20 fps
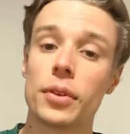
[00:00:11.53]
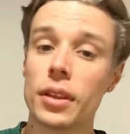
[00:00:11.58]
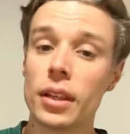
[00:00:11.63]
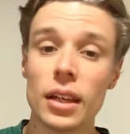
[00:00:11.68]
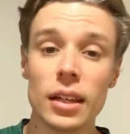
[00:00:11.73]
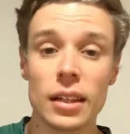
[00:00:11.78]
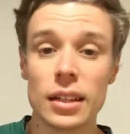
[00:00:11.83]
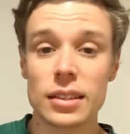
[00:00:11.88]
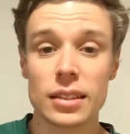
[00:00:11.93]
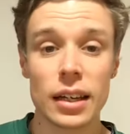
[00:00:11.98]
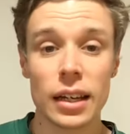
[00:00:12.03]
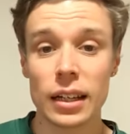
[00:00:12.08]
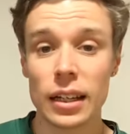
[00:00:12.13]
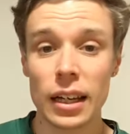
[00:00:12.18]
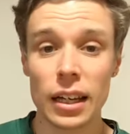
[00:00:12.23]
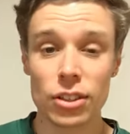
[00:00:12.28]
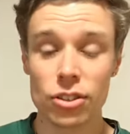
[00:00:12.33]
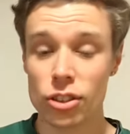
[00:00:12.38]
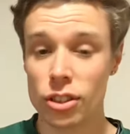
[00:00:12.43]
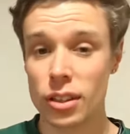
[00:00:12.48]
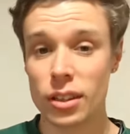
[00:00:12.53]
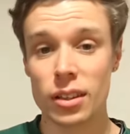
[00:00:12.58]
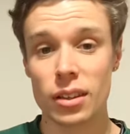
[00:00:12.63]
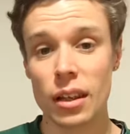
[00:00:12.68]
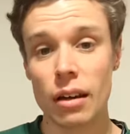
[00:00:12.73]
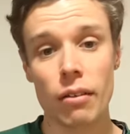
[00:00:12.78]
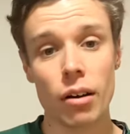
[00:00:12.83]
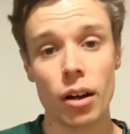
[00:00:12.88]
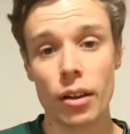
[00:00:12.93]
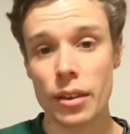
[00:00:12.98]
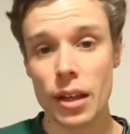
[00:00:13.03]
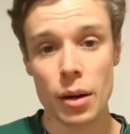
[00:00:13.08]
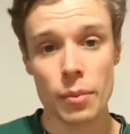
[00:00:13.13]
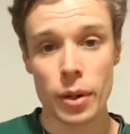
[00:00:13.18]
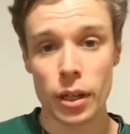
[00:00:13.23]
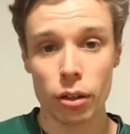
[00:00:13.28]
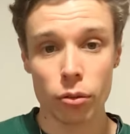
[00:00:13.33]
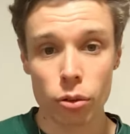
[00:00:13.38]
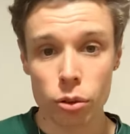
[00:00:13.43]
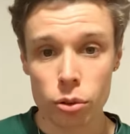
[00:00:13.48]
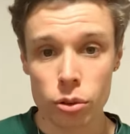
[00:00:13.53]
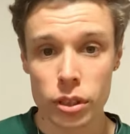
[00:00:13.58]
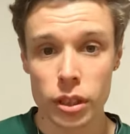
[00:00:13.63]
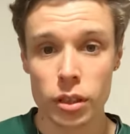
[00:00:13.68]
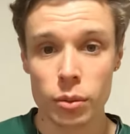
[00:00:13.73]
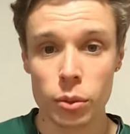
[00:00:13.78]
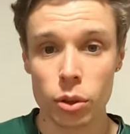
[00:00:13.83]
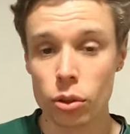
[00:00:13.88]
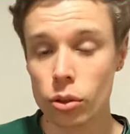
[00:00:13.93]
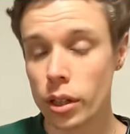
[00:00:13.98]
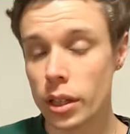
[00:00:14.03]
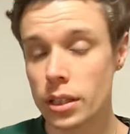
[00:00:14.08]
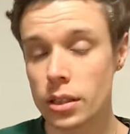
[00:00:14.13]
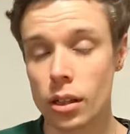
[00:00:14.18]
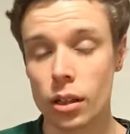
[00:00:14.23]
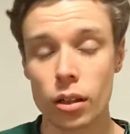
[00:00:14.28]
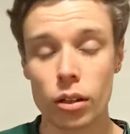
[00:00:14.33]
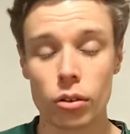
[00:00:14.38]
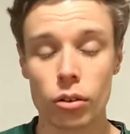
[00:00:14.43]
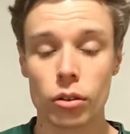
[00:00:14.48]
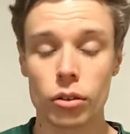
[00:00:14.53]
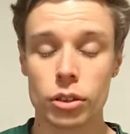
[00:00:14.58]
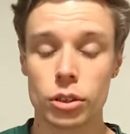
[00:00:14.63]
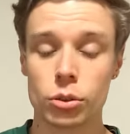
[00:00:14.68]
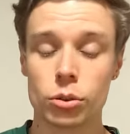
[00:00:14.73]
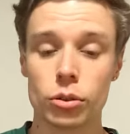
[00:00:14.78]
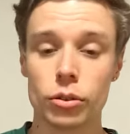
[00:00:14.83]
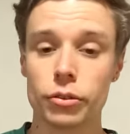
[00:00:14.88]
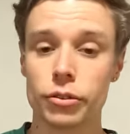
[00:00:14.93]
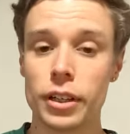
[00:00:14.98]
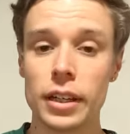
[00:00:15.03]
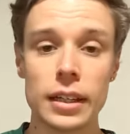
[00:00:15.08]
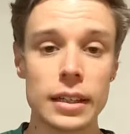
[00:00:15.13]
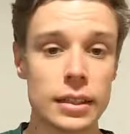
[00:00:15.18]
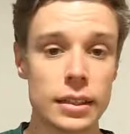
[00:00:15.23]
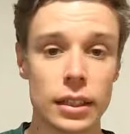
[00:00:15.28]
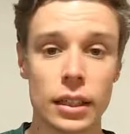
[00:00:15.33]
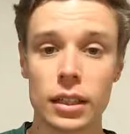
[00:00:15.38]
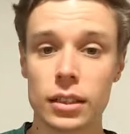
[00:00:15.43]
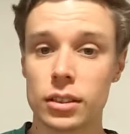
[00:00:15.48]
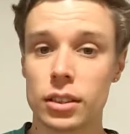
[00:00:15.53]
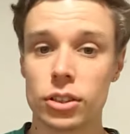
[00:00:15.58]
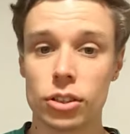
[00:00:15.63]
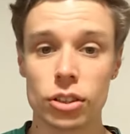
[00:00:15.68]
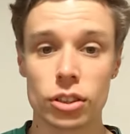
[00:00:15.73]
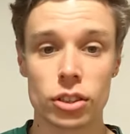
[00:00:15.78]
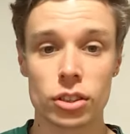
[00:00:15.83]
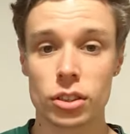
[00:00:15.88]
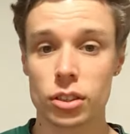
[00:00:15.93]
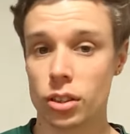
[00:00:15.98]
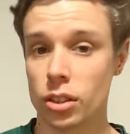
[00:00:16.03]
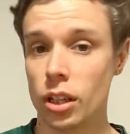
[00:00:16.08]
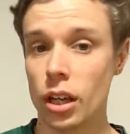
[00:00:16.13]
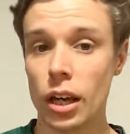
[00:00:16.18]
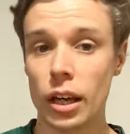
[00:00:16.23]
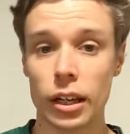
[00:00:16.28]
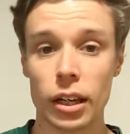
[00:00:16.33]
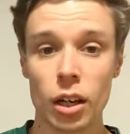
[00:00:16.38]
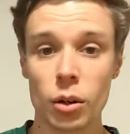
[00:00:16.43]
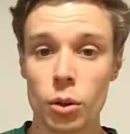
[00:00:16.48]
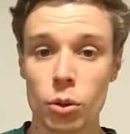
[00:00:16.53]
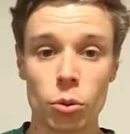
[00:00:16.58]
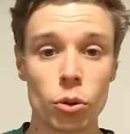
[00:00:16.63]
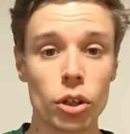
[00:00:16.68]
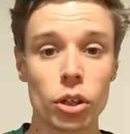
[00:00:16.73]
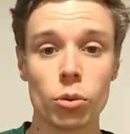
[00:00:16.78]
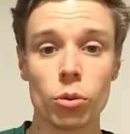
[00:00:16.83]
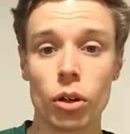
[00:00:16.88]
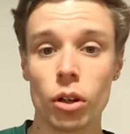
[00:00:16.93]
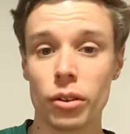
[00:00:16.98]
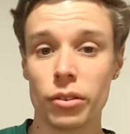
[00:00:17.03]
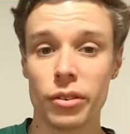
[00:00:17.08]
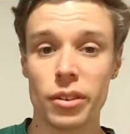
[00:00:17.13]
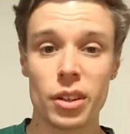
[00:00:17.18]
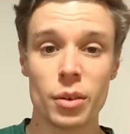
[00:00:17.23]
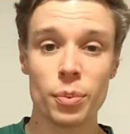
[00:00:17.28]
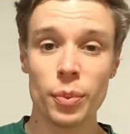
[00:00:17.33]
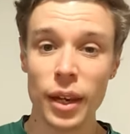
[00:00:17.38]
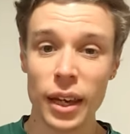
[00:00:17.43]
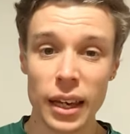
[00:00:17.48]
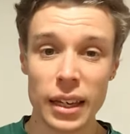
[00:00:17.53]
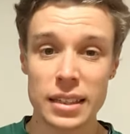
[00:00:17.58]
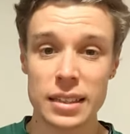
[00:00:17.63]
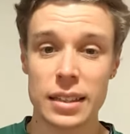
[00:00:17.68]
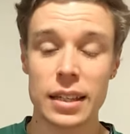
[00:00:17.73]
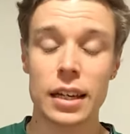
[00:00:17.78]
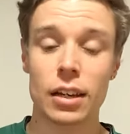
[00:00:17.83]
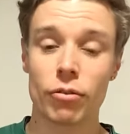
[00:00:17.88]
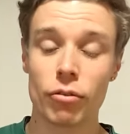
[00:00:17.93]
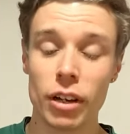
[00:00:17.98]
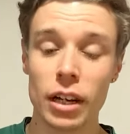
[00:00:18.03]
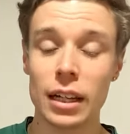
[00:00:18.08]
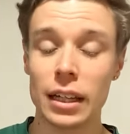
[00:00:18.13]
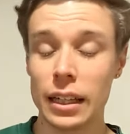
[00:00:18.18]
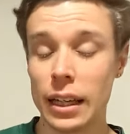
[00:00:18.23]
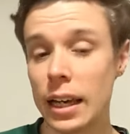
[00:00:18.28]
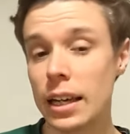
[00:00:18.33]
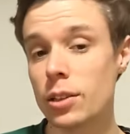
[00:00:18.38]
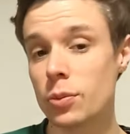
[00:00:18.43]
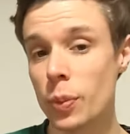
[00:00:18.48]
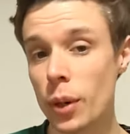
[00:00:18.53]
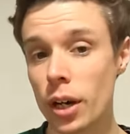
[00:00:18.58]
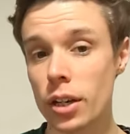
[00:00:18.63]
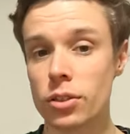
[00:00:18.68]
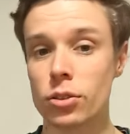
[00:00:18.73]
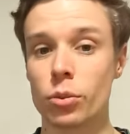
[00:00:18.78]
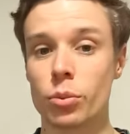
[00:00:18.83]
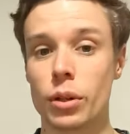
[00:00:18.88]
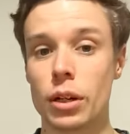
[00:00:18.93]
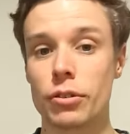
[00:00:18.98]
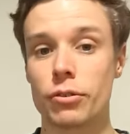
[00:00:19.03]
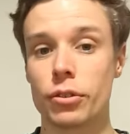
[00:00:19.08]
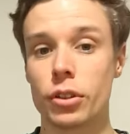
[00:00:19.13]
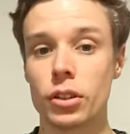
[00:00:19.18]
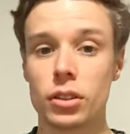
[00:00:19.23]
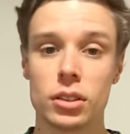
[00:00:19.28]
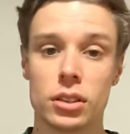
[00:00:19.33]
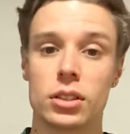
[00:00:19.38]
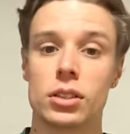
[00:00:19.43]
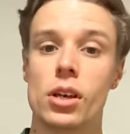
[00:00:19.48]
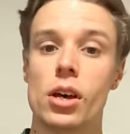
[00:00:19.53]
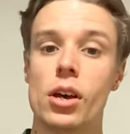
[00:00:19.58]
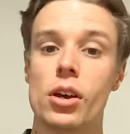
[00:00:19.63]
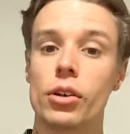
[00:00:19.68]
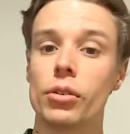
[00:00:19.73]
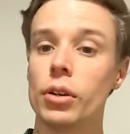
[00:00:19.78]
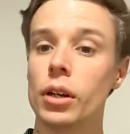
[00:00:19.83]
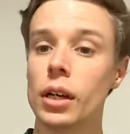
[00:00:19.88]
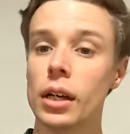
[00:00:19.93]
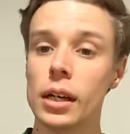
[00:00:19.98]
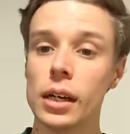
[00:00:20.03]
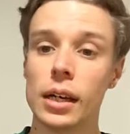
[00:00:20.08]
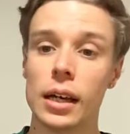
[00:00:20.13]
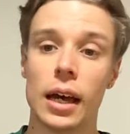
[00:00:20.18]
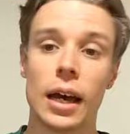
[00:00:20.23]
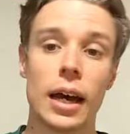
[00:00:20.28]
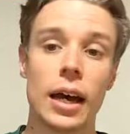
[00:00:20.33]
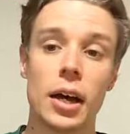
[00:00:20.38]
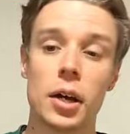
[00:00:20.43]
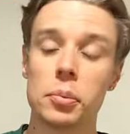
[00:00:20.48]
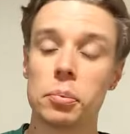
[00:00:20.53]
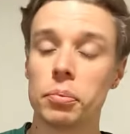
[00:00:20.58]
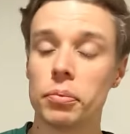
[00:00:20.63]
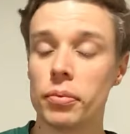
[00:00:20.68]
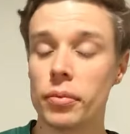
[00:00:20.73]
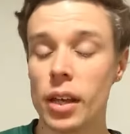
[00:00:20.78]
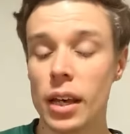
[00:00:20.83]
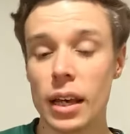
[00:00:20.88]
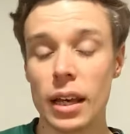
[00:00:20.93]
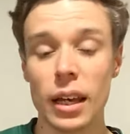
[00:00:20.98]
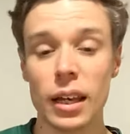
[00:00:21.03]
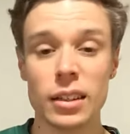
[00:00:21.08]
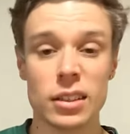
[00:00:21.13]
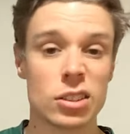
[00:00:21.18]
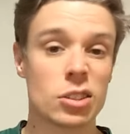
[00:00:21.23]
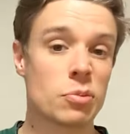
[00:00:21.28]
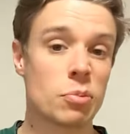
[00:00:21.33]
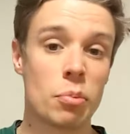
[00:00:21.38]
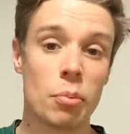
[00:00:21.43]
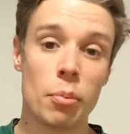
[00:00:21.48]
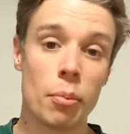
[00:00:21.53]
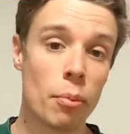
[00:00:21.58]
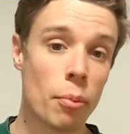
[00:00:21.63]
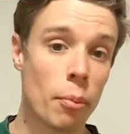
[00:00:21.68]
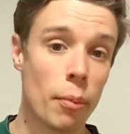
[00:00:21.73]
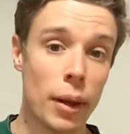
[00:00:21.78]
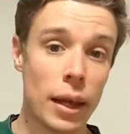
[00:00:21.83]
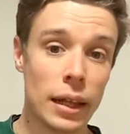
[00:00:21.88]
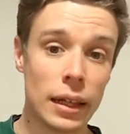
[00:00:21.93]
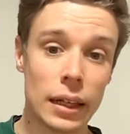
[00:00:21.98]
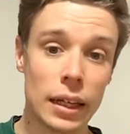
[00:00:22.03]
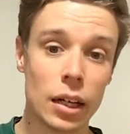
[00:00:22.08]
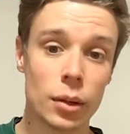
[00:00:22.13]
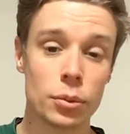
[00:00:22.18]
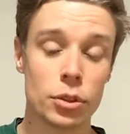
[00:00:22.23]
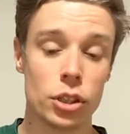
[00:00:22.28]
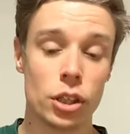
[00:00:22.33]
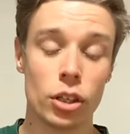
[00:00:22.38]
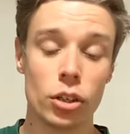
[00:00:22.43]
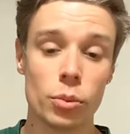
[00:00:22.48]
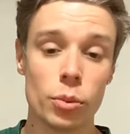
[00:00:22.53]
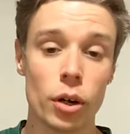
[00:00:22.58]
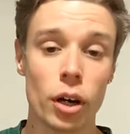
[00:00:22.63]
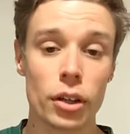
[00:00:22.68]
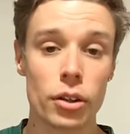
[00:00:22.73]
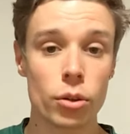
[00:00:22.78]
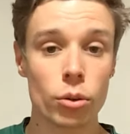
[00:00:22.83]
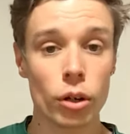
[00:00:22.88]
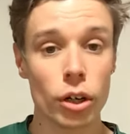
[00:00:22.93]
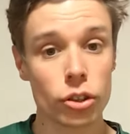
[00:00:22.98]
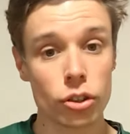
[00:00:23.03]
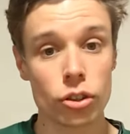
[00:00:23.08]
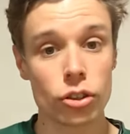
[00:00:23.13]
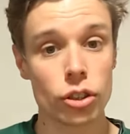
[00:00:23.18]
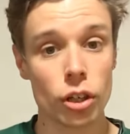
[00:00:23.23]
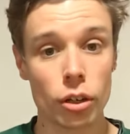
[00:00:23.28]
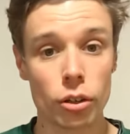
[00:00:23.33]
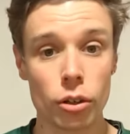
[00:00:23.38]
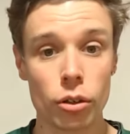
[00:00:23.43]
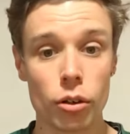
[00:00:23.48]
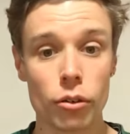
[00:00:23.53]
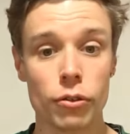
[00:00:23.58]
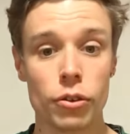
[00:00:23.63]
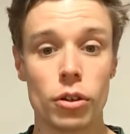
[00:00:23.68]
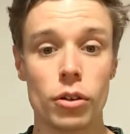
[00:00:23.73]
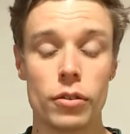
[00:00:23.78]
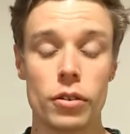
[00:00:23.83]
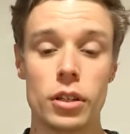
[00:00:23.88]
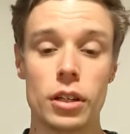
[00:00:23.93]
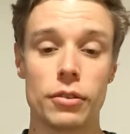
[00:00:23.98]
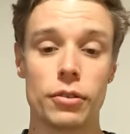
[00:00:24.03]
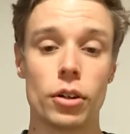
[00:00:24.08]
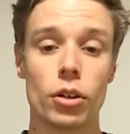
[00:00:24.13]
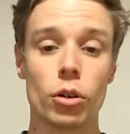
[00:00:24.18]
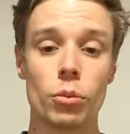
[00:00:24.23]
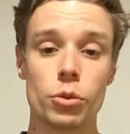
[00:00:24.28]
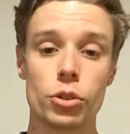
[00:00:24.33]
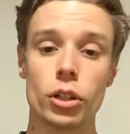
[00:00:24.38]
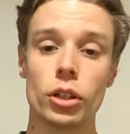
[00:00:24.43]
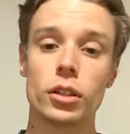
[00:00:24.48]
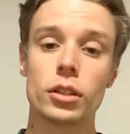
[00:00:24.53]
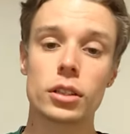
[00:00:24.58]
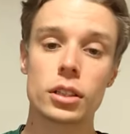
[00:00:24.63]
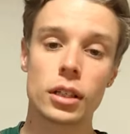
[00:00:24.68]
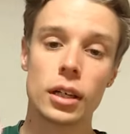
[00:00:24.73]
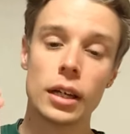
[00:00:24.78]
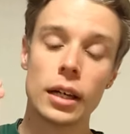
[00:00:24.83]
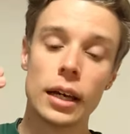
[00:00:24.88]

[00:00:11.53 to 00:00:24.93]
In this day and age, there aren't that many rules anymore. It's a lot sort of easier to just go with what you want. The biggest thing really is personal preference, so it is mainly up to you, but I thought I'd just show you a few of the different options.